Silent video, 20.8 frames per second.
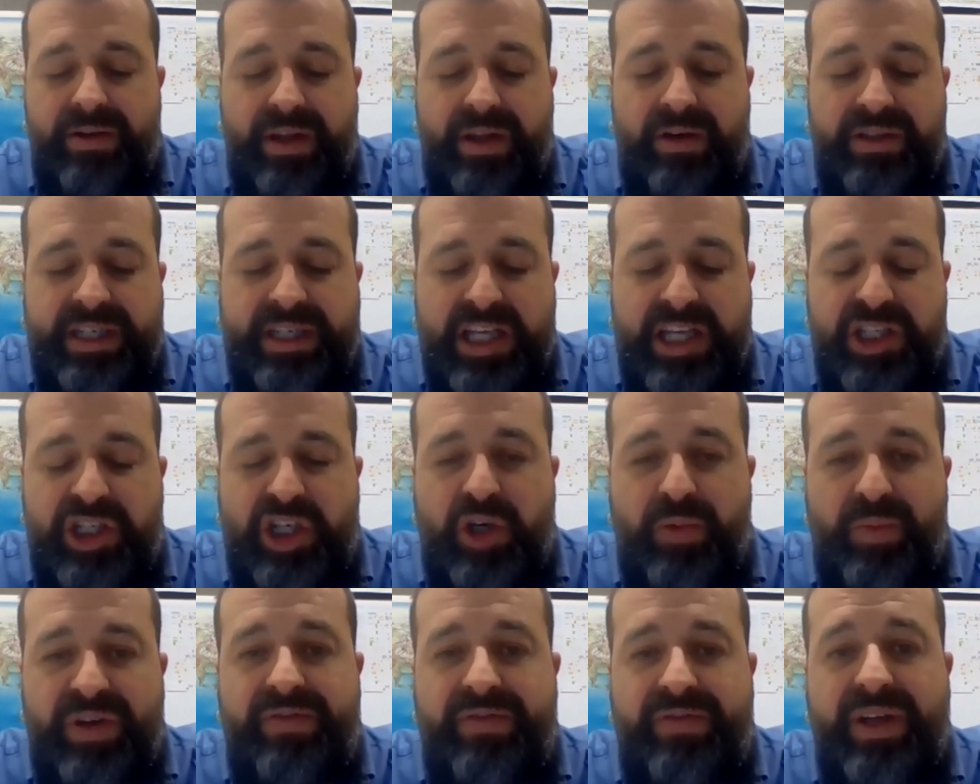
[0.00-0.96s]
those gaps
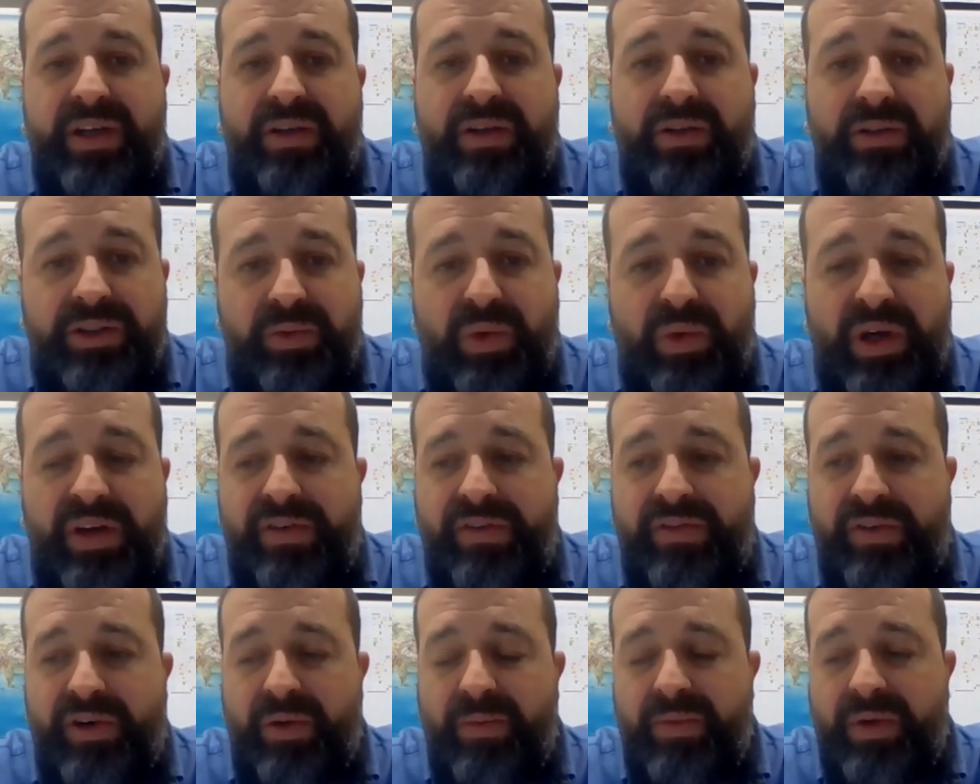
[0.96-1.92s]
could be filled, whether
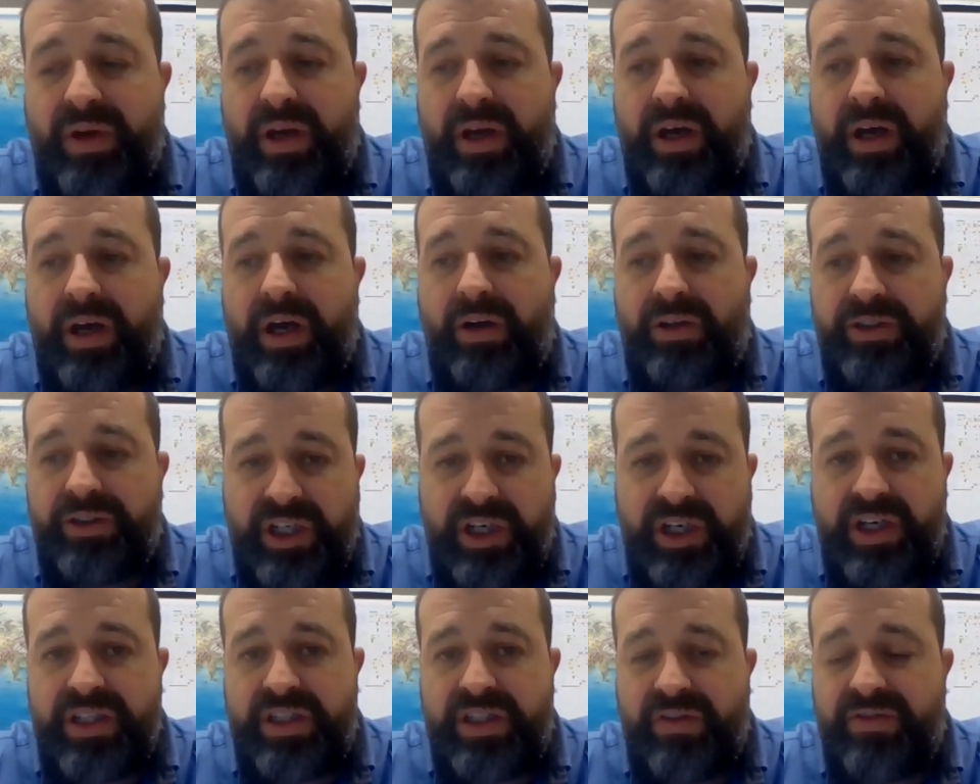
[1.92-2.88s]
from
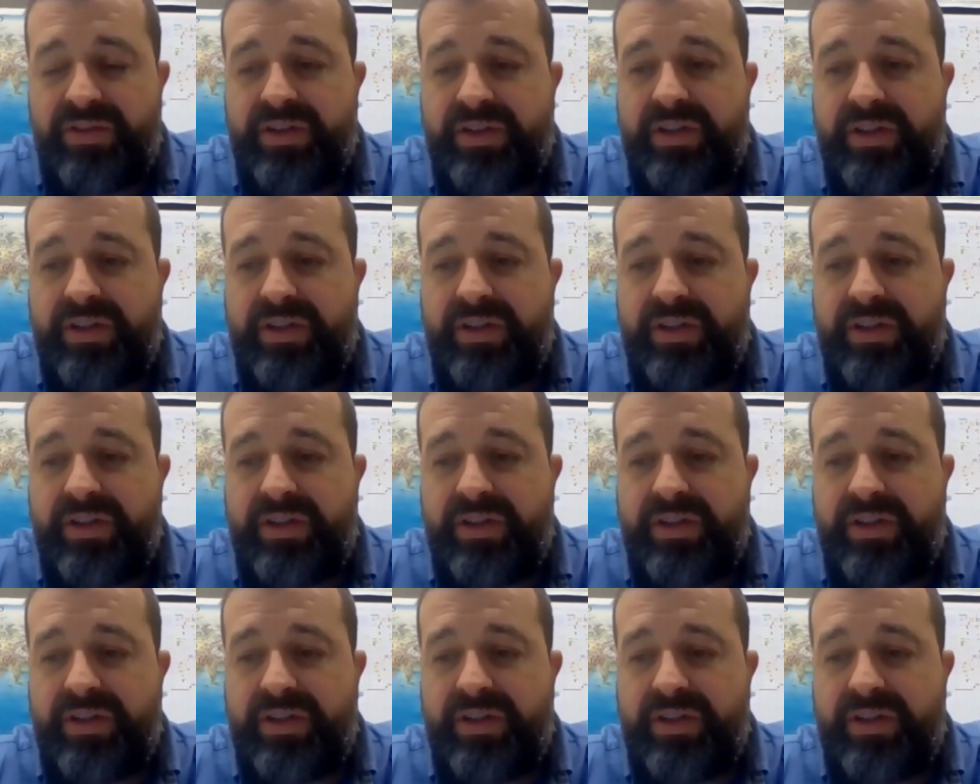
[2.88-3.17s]
alternative